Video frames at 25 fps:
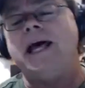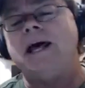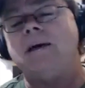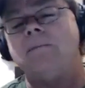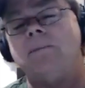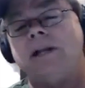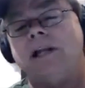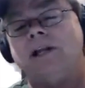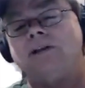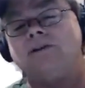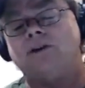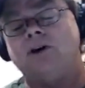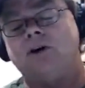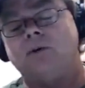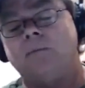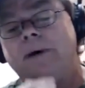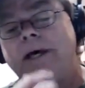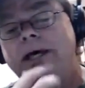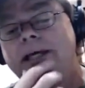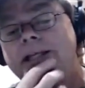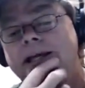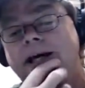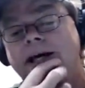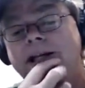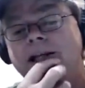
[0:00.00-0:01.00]
that either.
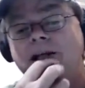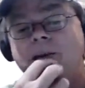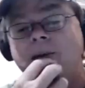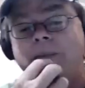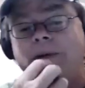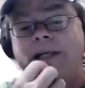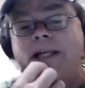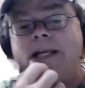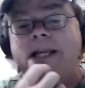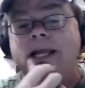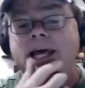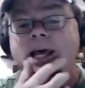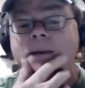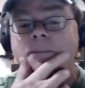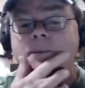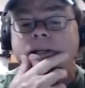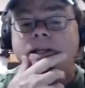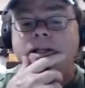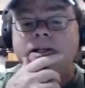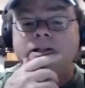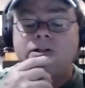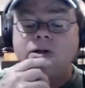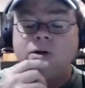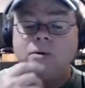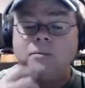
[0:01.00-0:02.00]
Domain, not eminent.
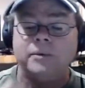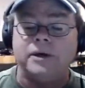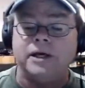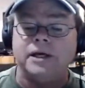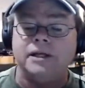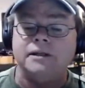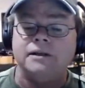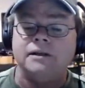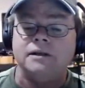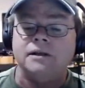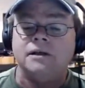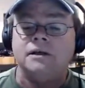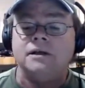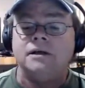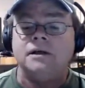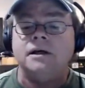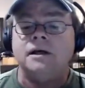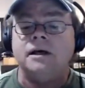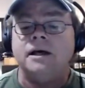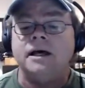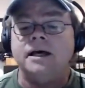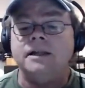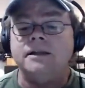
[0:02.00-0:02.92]
Eminent domain and yeah.